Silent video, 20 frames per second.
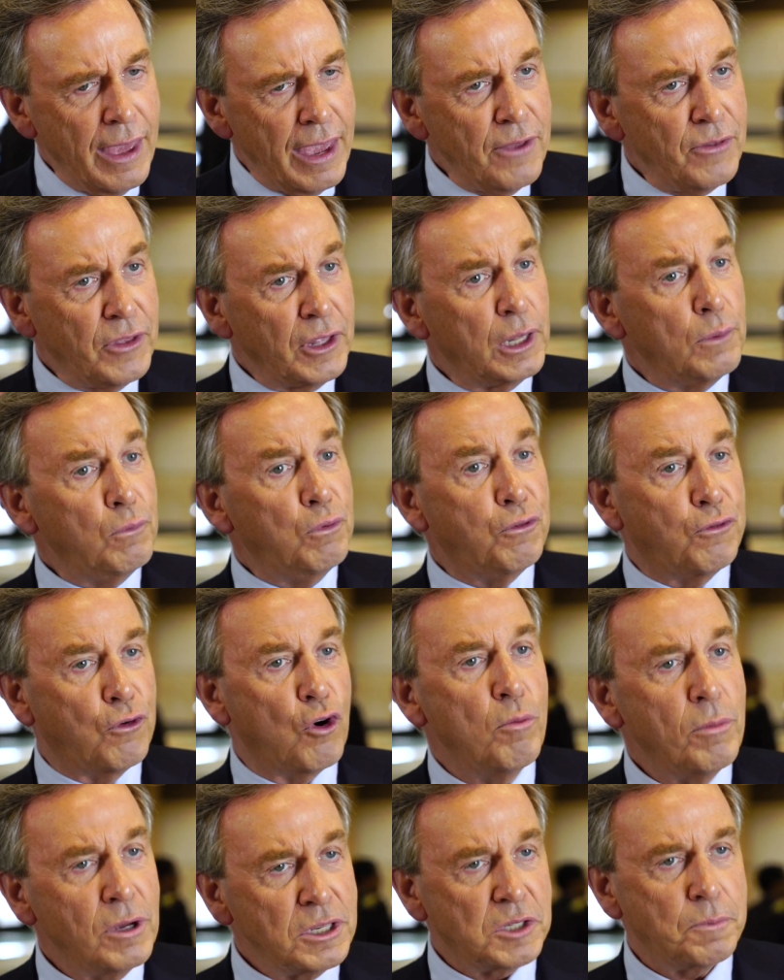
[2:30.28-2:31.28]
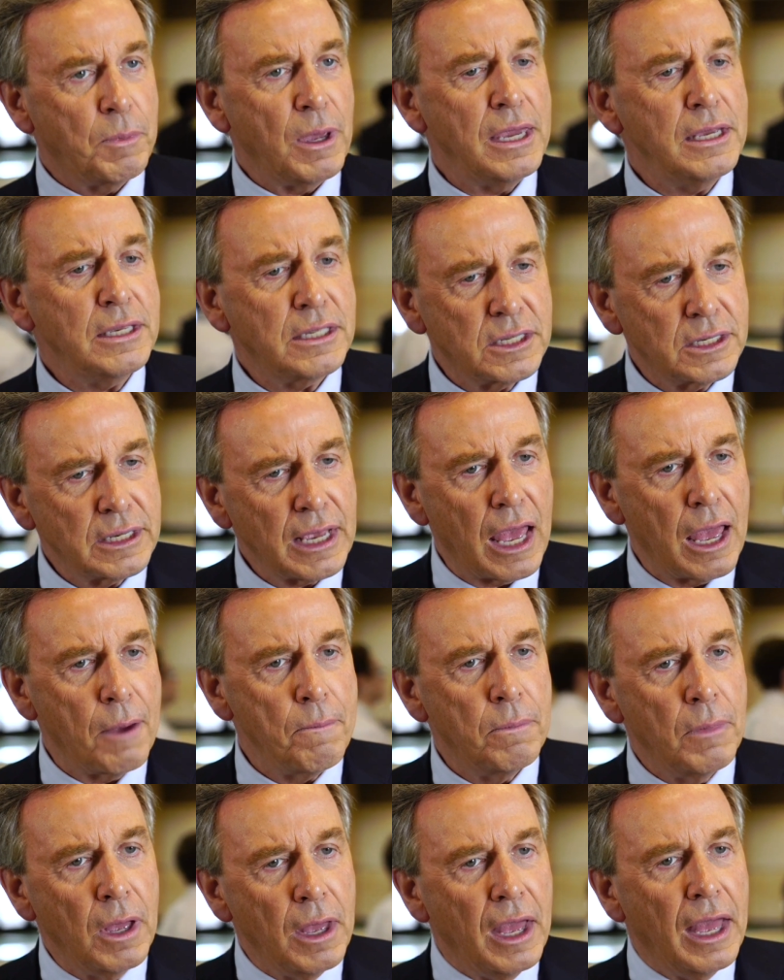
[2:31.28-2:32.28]
In the lymphoma space,
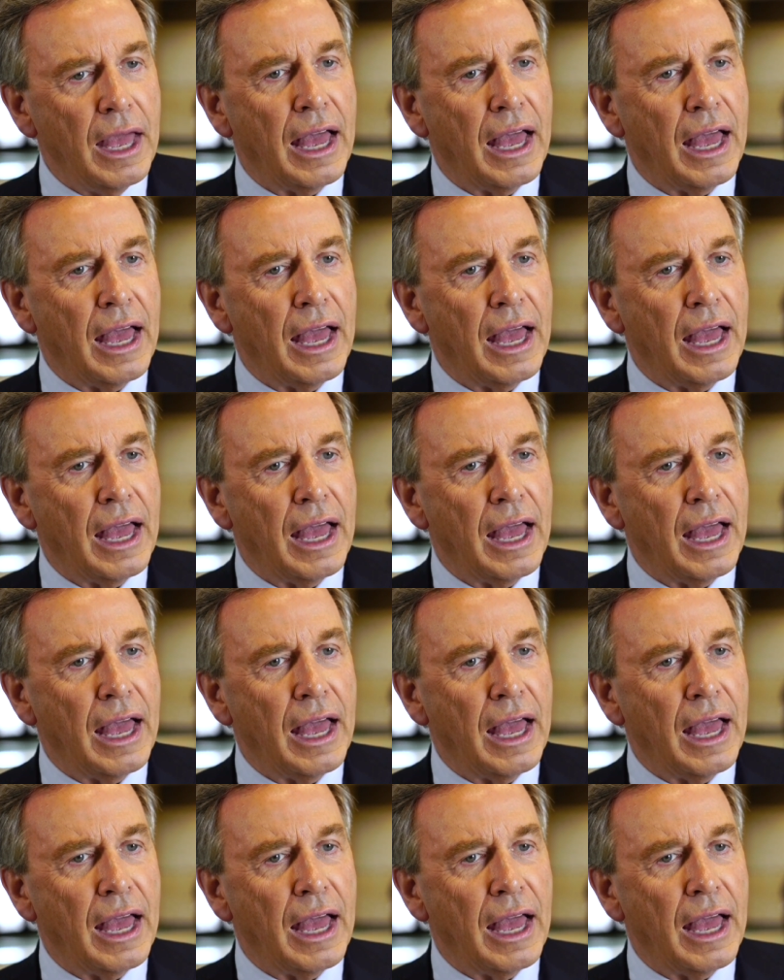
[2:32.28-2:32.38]
um,